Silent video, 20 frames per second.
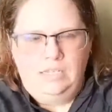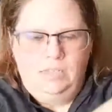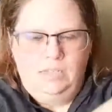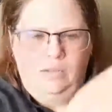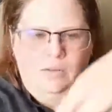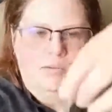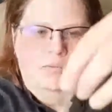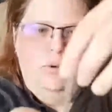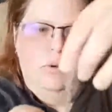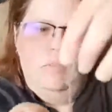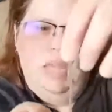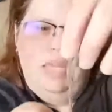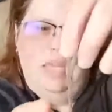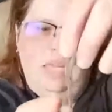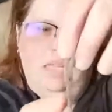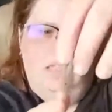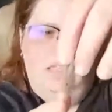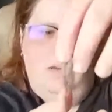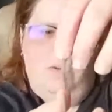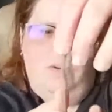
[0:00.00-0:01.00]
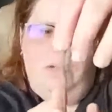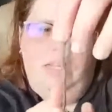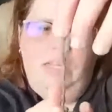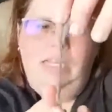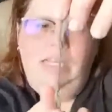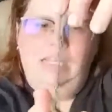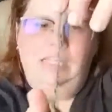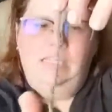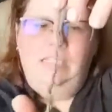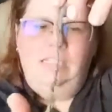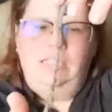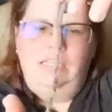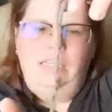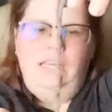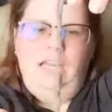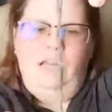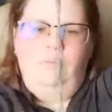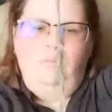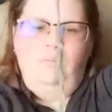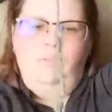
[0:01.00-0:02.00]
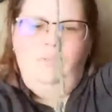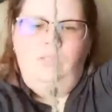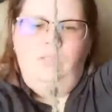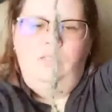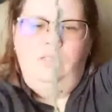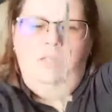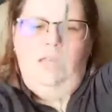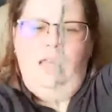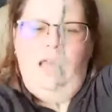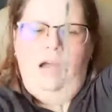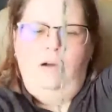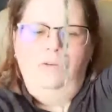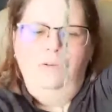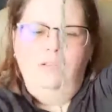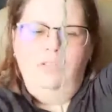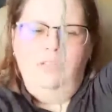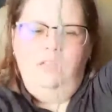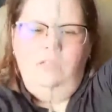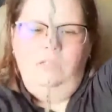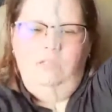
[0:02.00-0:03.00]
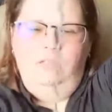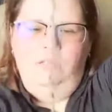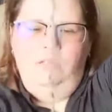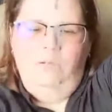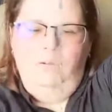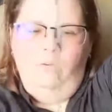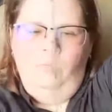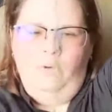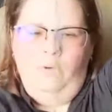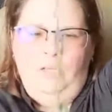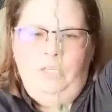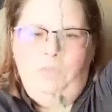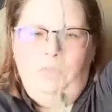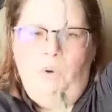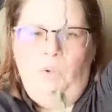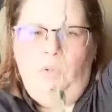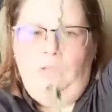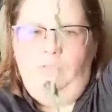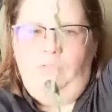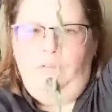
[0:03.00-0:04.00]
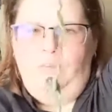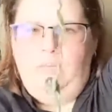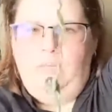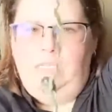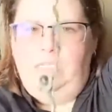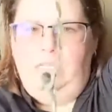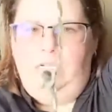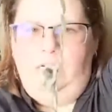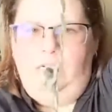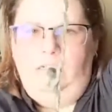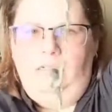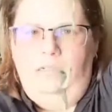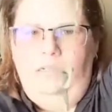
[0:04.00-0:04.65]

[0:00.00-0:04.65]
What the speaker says: will make it so it easily comes out when you pull it from the center.